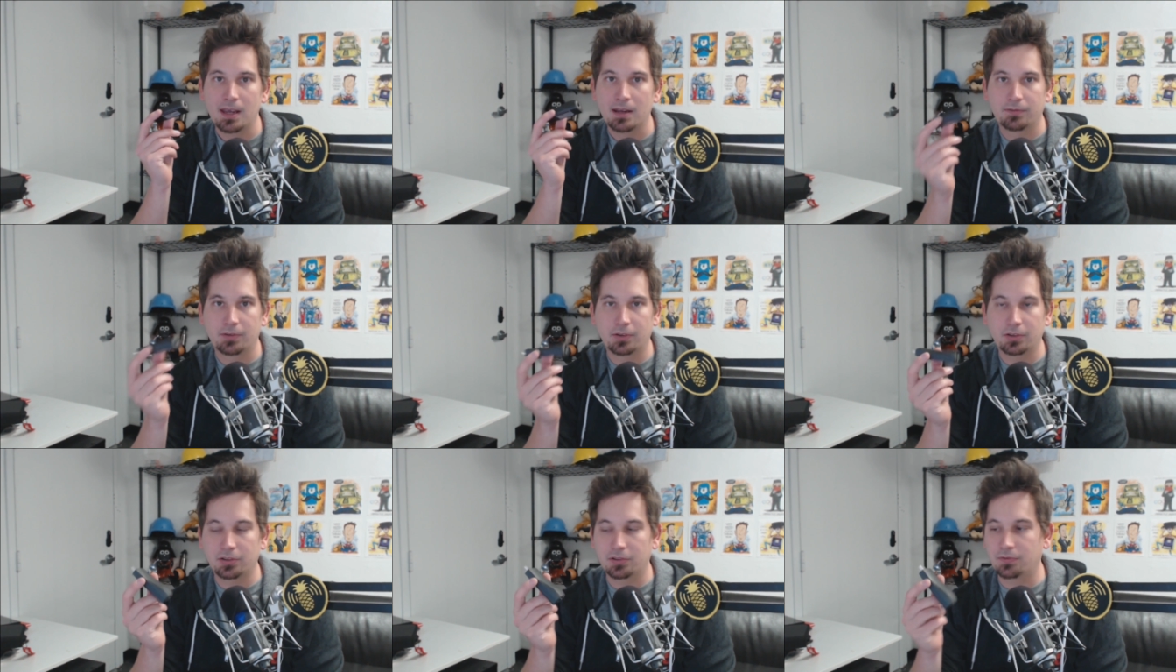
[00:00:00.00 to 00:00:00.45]

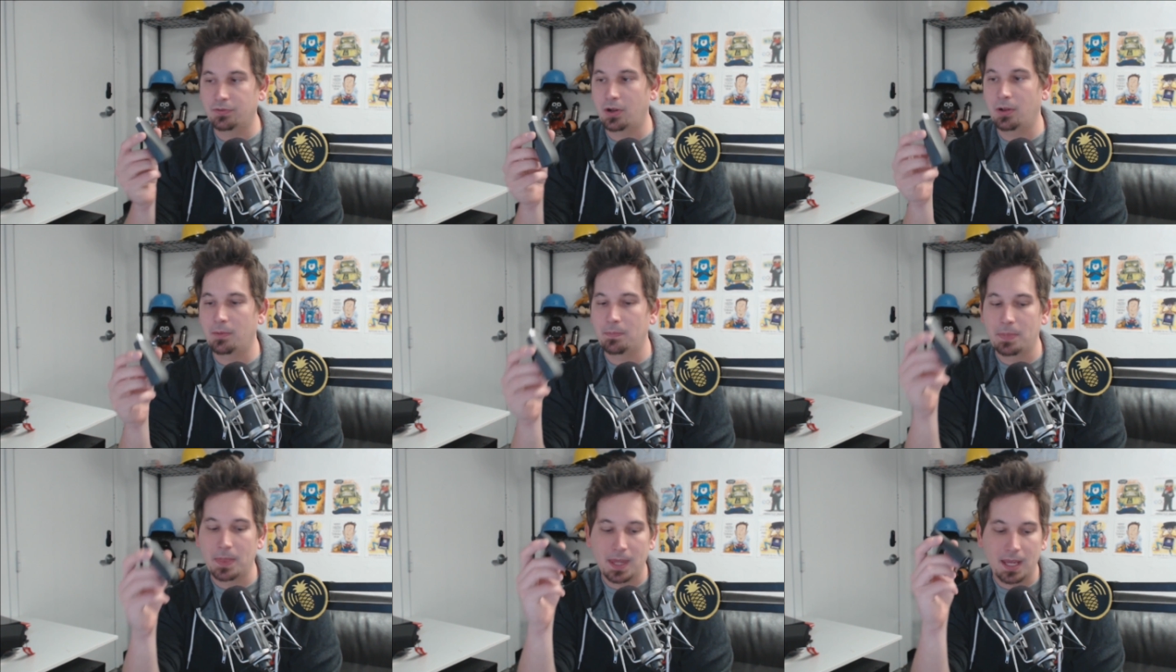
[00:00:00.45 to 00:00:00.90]
First of
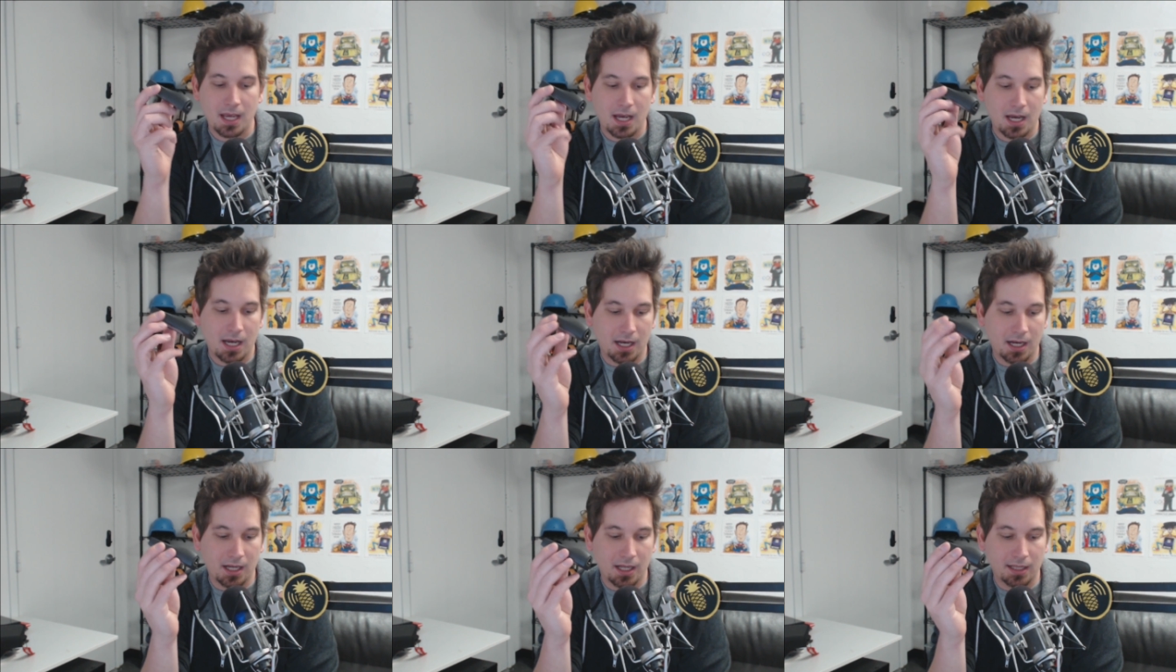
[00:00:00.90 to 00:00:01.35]
all,
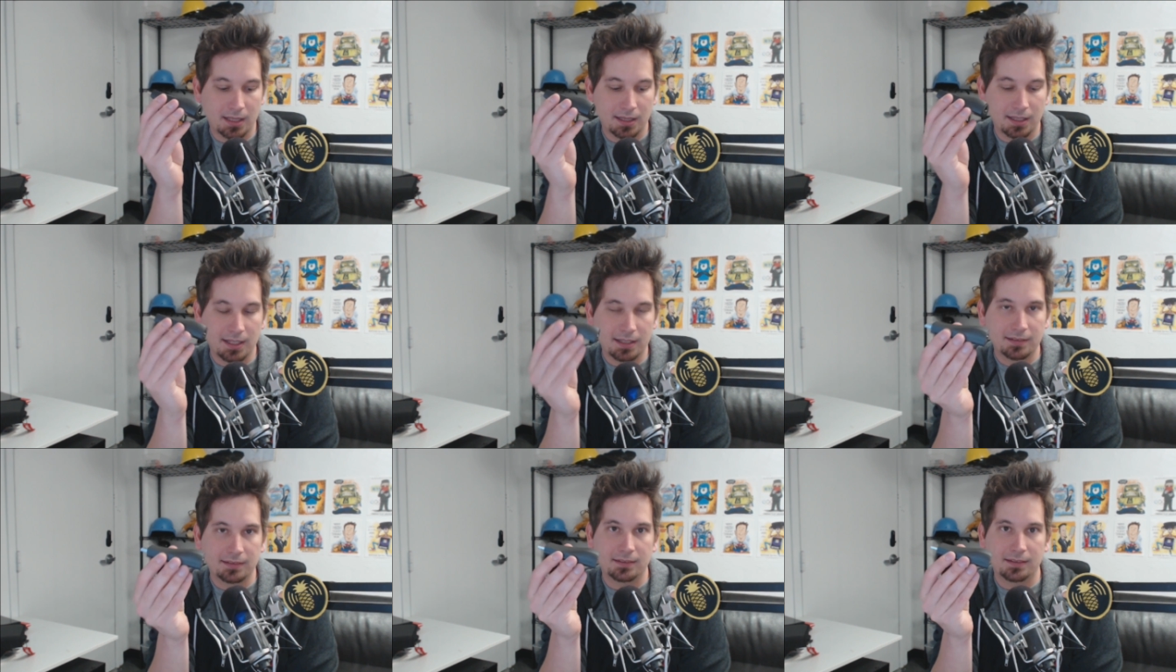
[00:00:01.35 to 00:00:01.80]
uh,
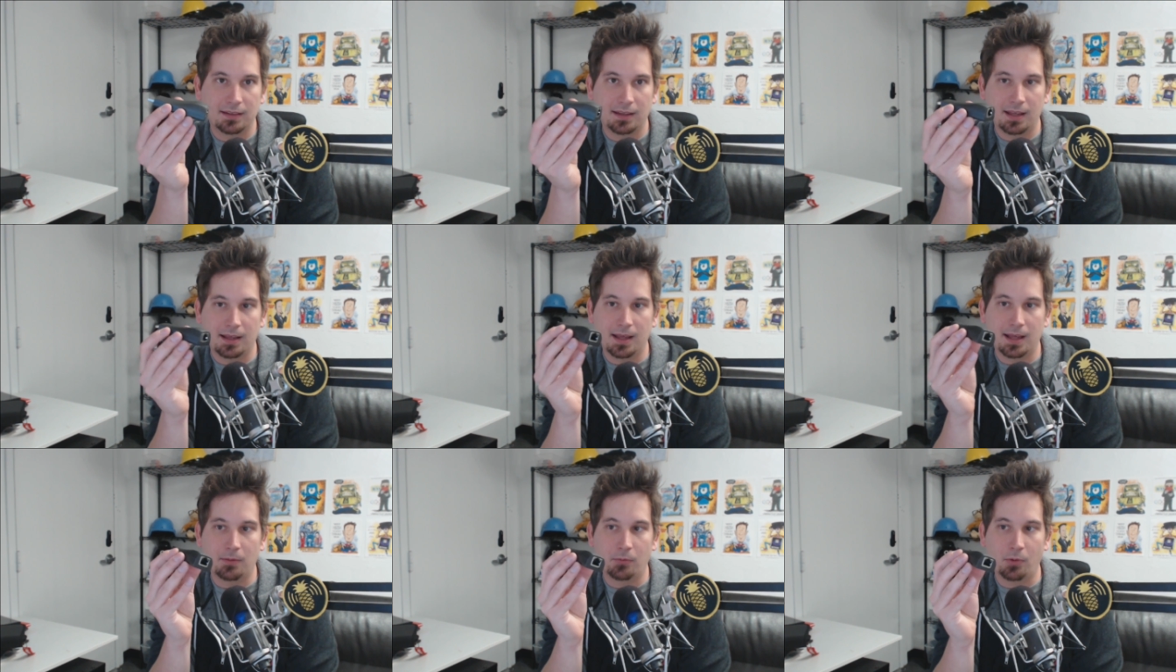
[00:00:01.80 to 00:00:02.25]
let's
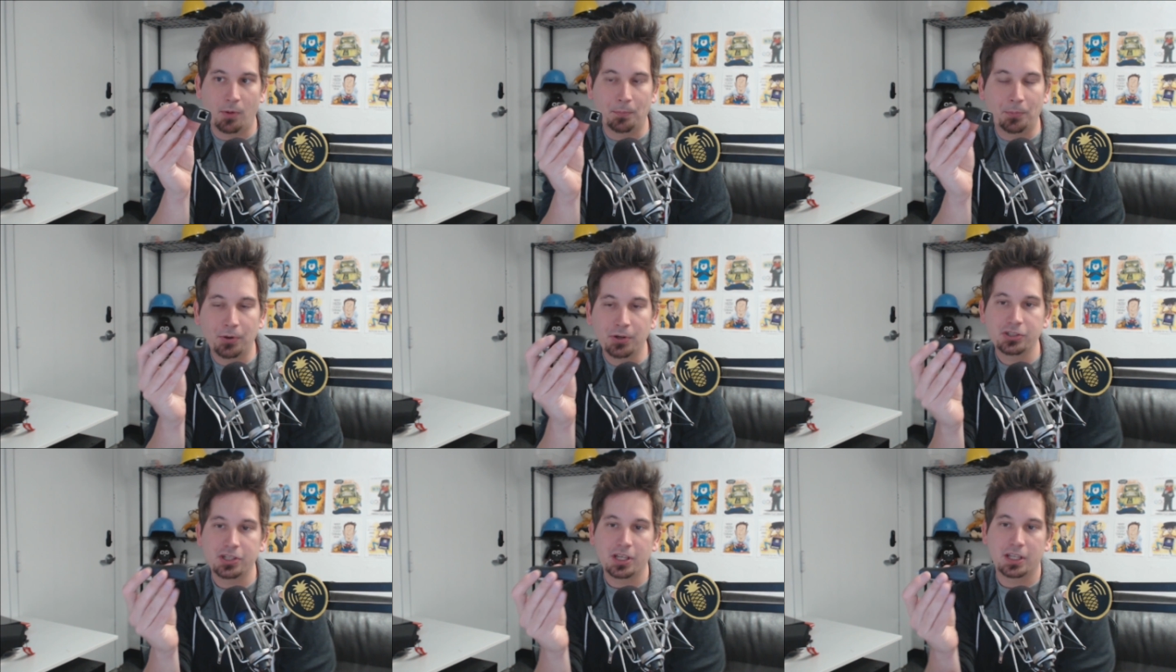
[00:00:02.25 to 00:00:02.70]

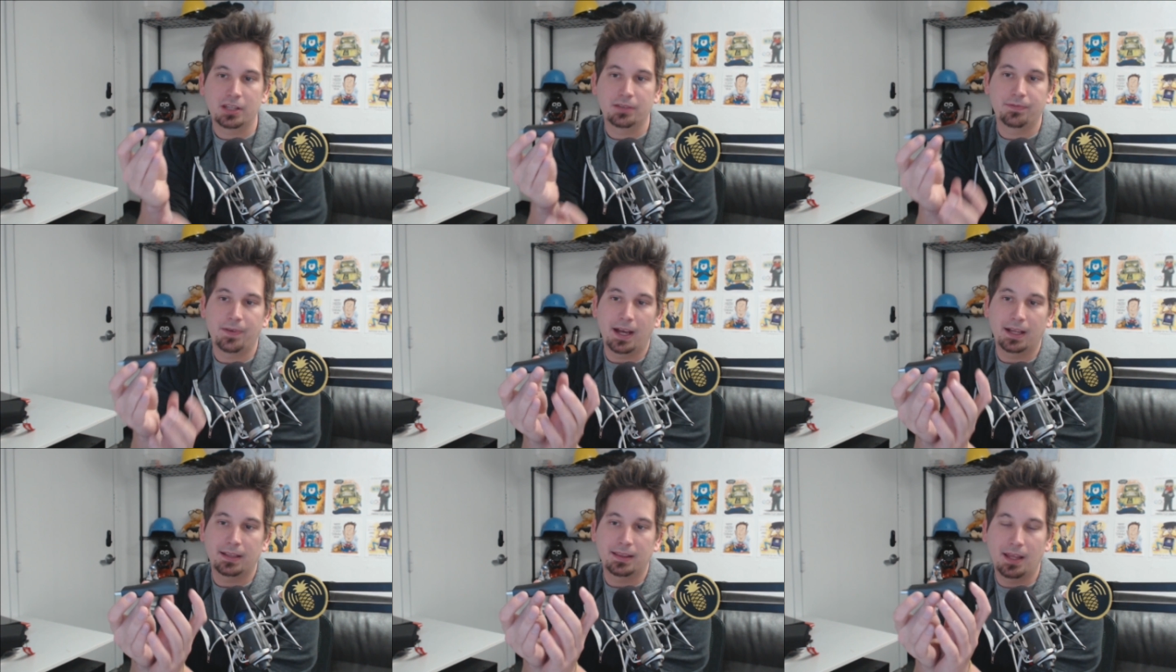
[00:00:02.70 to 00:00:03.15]
appreciate the
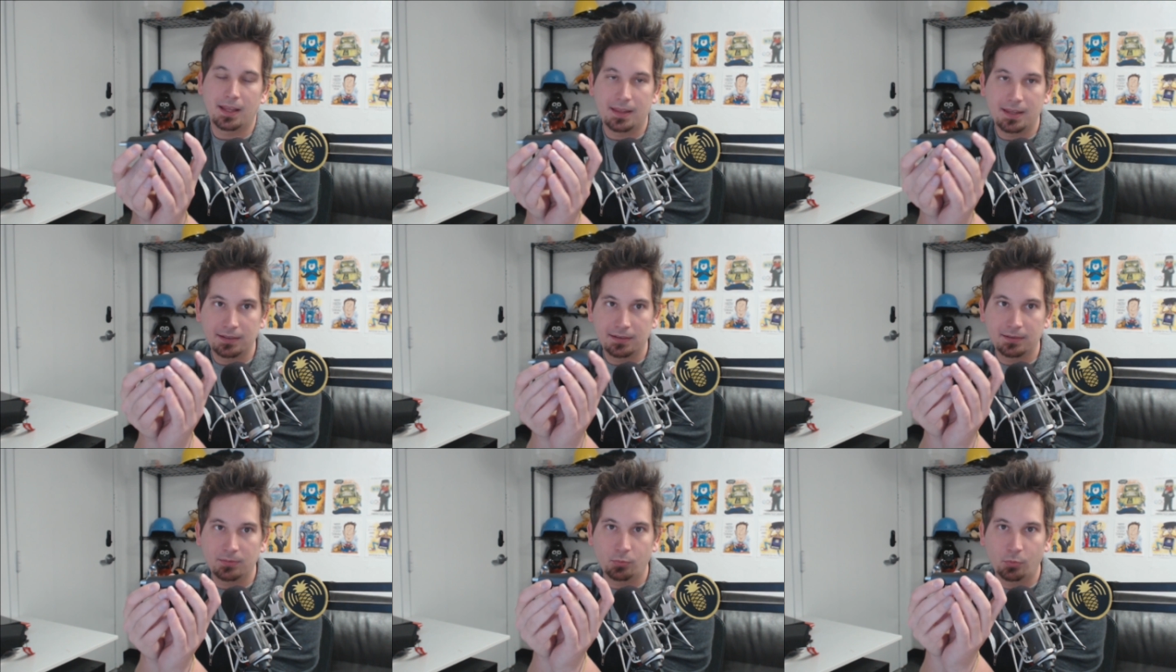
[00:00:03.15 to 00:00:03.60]
fact that
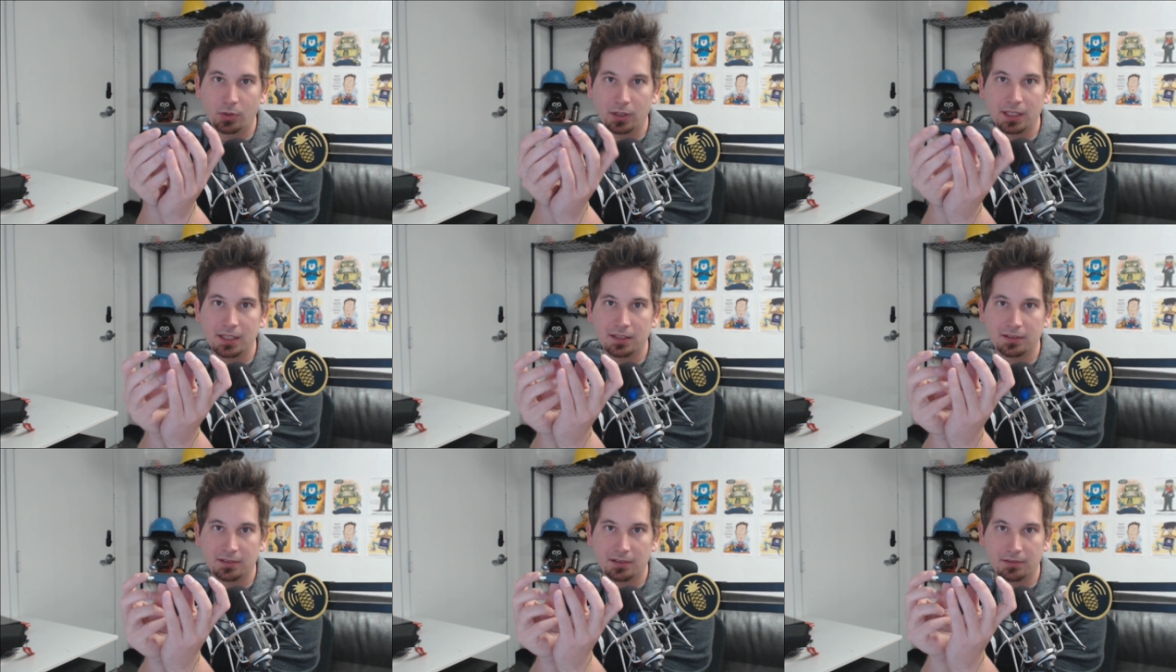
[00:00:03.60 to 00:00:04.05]
this
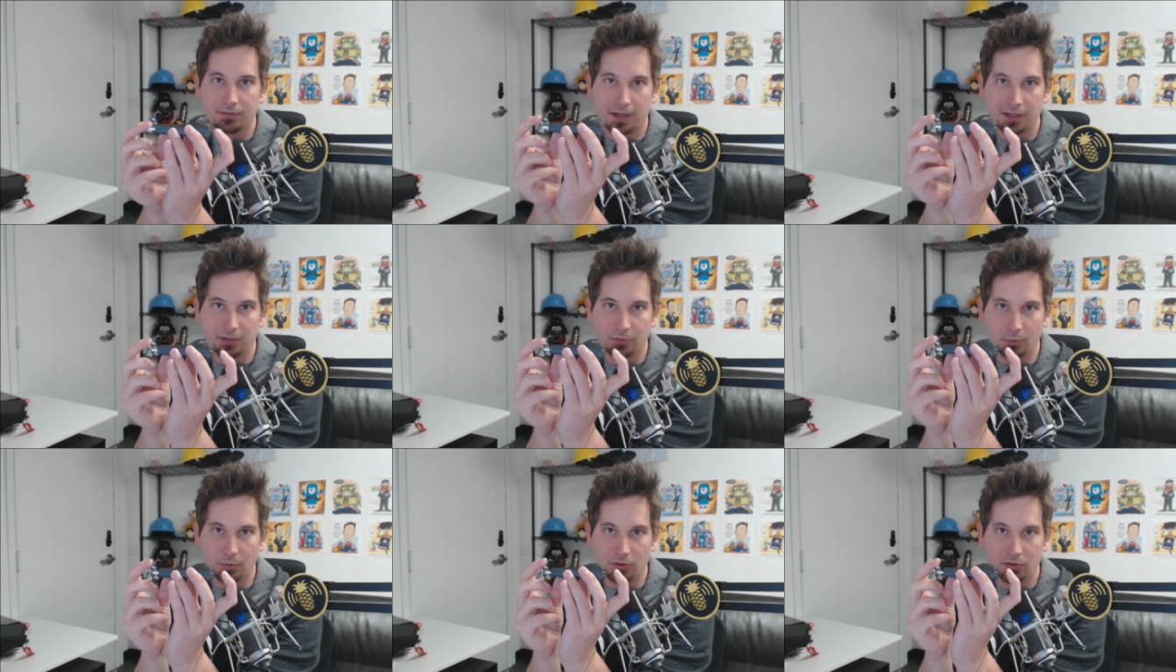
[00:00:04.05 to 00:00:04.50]
really is a
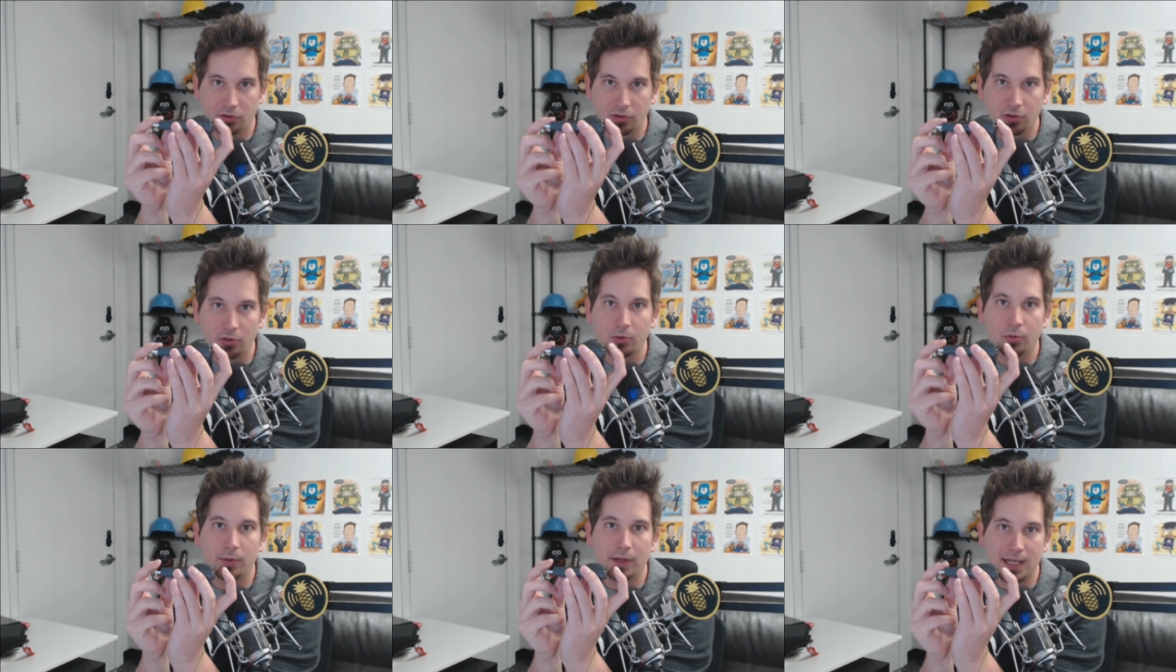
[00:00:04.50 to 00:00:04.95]
device with
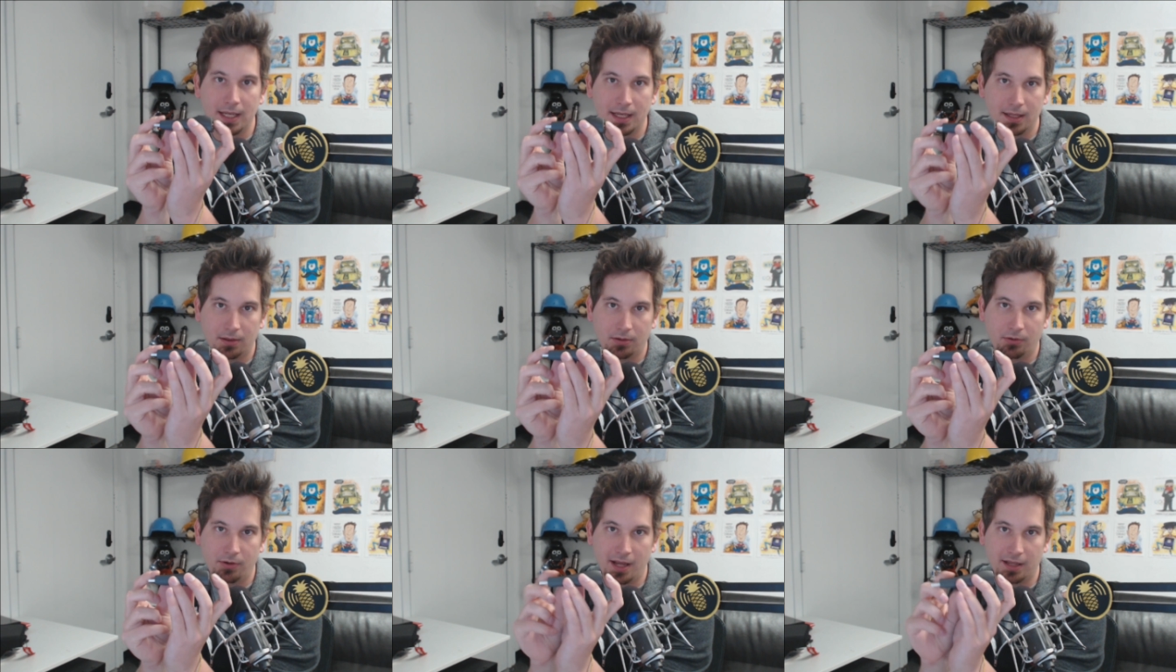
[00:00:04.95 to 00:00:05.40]
two
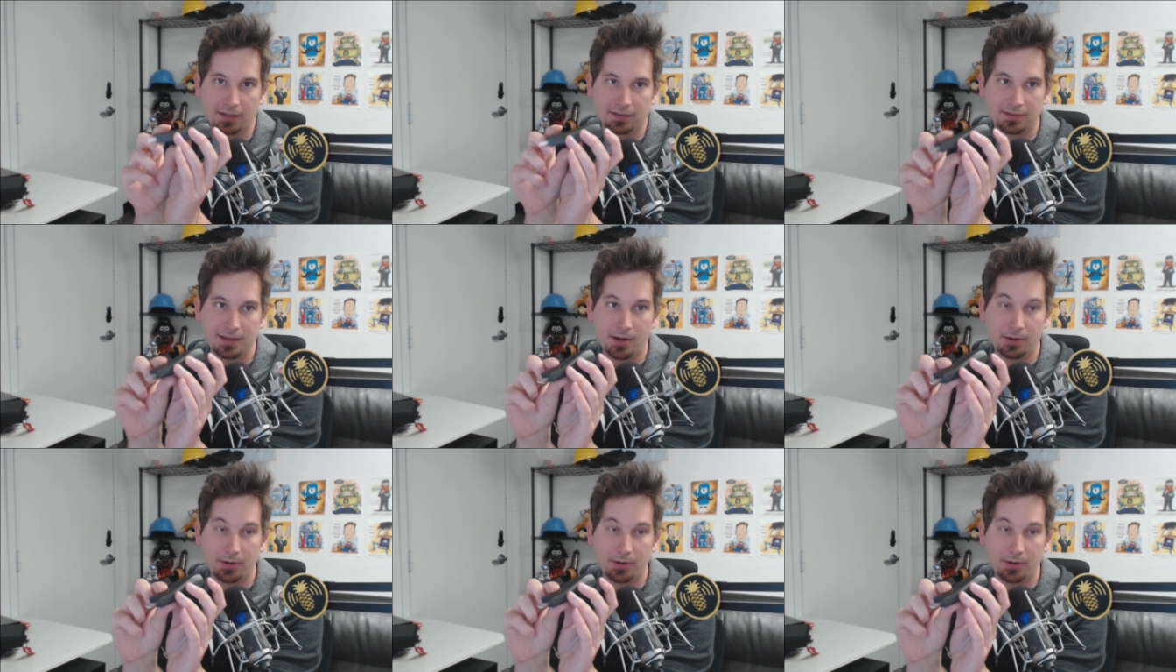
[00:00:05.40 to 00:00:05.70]
ethernets.